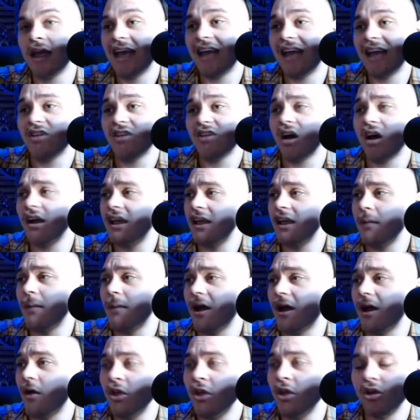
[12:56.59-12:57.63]
and talking
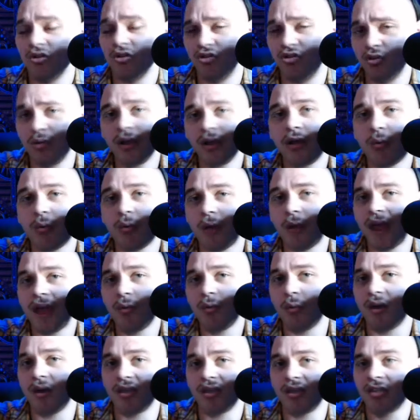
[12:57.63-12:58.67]
about doing away
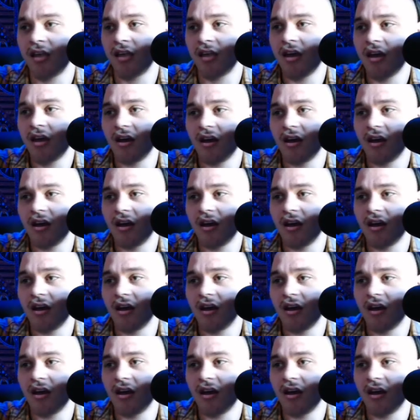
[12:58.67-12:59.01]
with